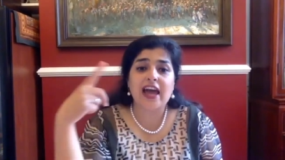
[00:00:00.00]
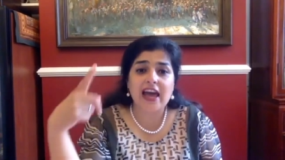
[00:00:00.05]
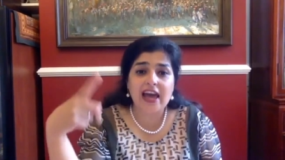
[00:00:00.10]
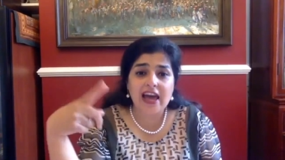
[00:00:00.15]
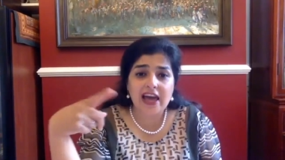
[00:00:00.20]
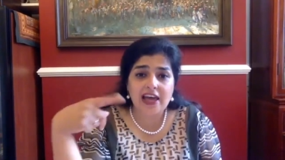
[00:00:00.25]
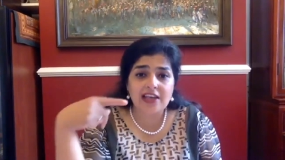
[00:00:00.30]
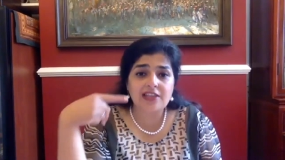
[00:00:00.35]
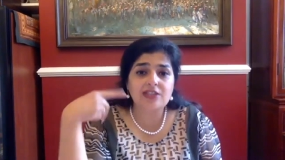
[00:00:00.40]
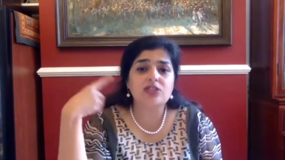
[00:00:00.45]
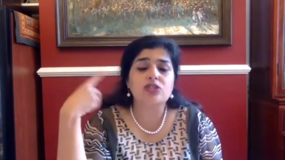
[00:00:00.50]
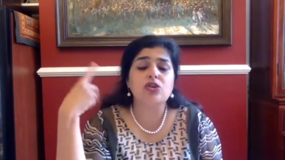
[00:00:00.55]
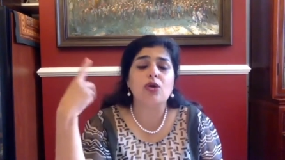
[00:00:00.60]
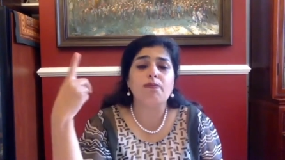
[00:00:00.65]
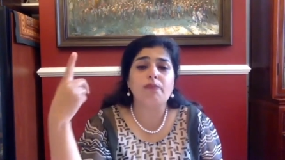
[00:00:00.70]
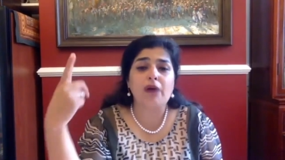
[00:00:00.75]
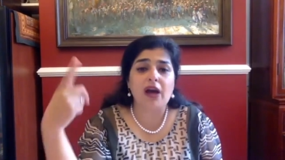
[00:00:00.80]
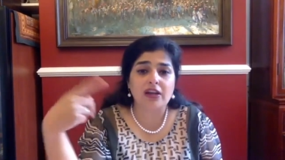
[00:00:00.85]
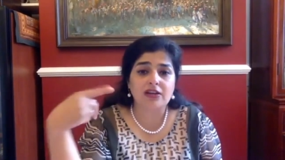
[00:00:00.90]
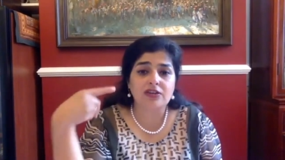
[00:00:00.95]
as your
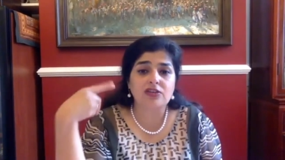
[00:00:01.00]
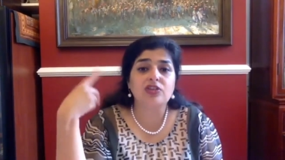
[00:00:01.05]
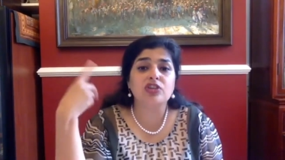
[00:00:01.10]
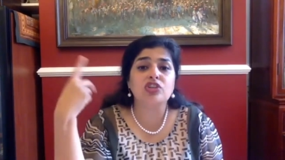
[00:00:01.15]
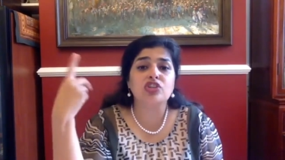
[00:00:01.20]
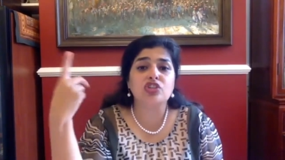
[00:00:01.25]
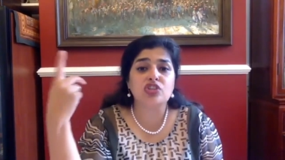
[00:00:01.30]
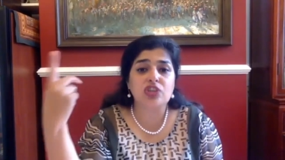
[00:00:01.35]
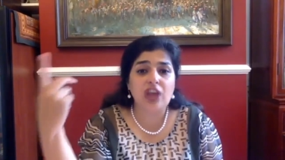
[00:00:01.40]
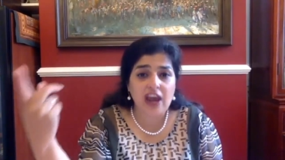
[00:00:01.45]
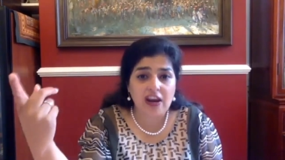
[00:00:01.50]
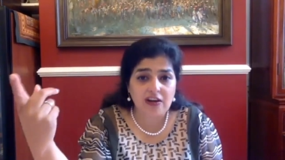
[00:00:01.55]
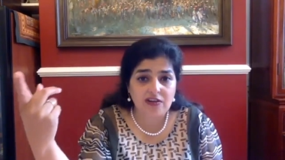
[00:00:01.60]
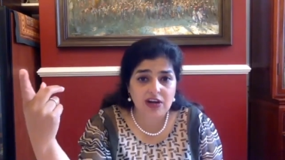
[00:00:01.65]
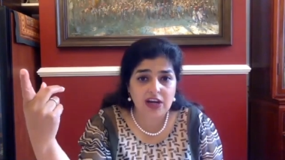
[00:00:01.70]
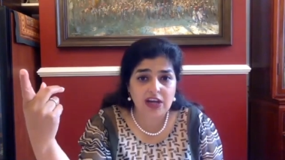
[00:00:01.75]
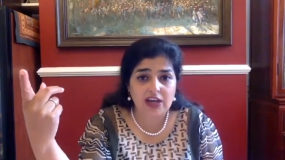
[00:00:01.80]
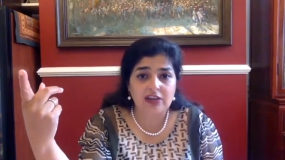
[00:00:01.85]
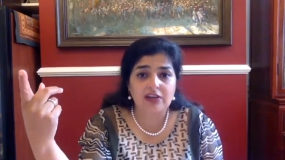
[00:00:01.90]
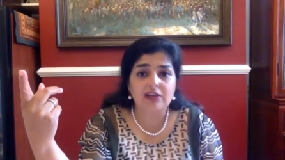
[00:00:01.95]
partner is
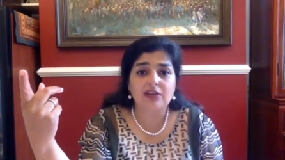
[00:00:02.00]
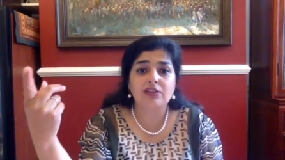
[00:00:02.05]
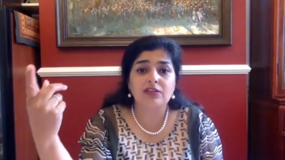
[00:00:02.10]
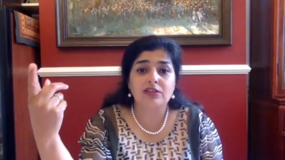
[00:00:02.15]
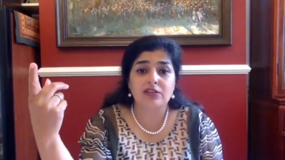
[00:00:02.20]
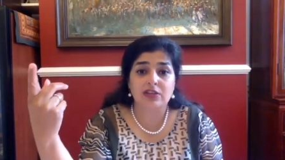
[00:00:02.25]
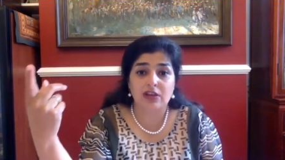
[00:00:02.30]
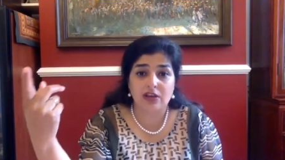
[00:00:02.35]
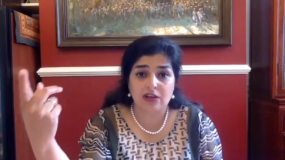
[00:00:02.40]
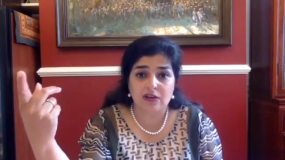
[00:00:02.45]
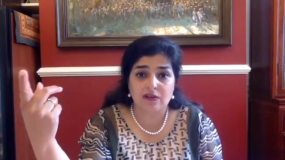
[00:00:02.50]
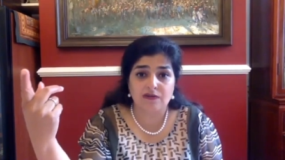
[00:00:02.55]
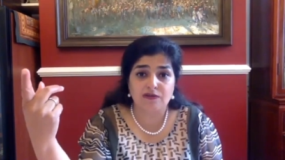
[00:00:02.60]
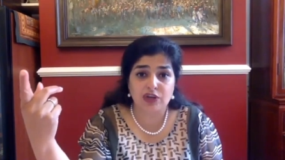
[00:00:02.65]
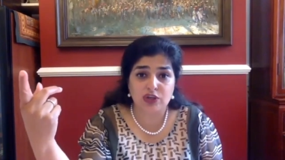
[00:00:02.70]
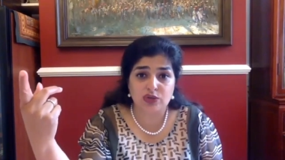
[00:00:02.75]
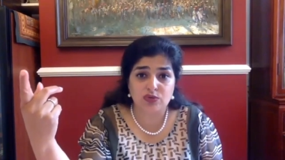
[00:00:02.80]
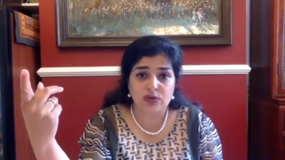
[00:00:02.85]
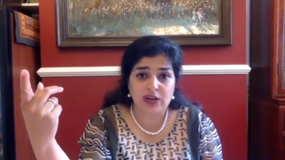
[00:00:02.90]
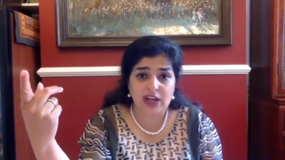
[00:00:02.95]
sharing the
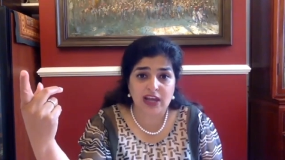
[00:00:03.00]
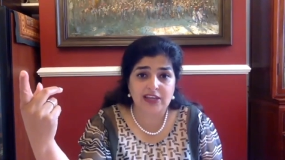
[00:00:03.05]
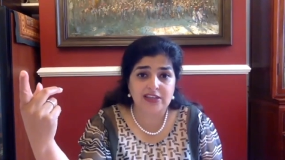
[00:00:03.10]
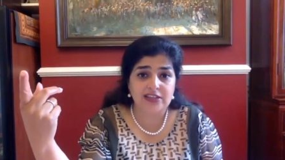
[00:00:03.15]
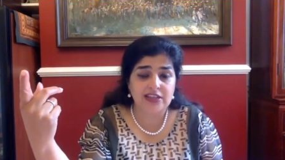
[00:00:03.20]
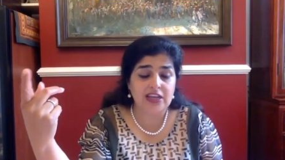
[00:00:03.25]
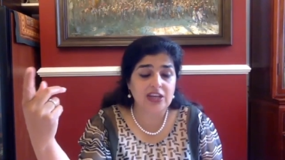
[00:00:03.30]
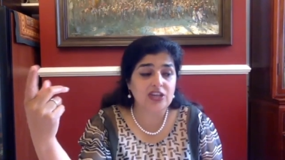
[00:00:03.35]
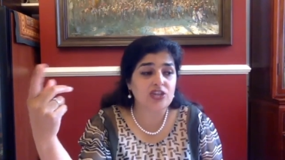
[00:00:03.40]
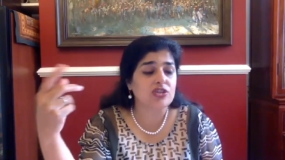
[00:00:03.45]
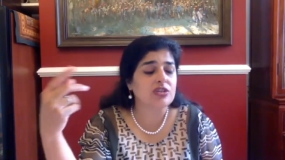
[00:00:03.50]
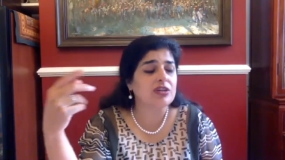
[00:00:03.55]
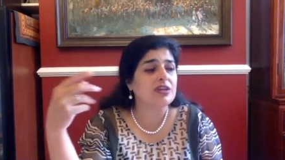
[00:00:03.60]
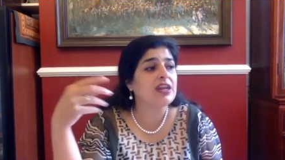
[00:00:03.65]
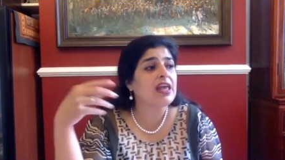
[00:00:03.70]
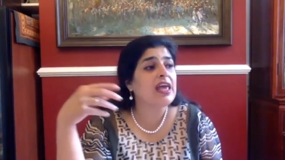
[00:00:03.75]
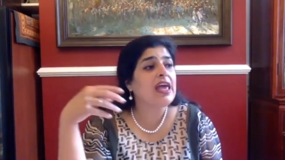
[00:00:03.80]
visualization